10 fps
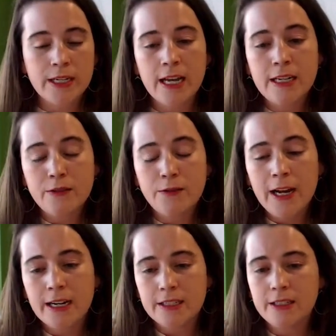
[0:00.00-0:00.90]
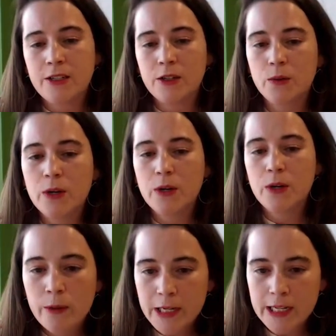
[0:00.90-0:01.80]
And in fact,
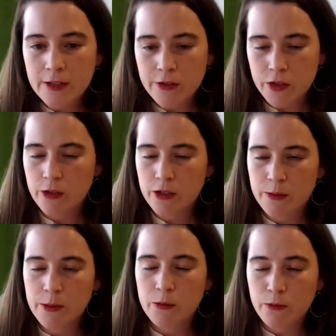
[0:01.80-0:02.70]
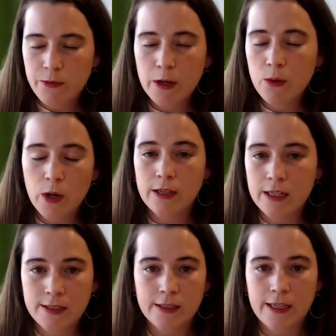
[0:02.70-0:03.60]
women actually used to be very well
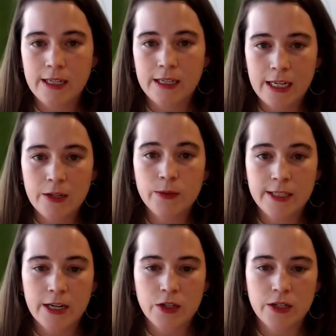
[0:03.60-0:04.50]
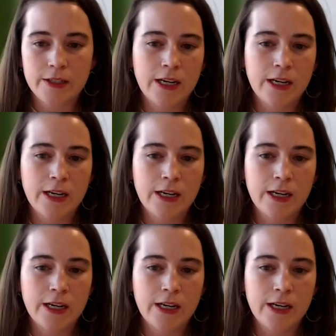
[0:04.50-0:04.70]
insulated in recessions.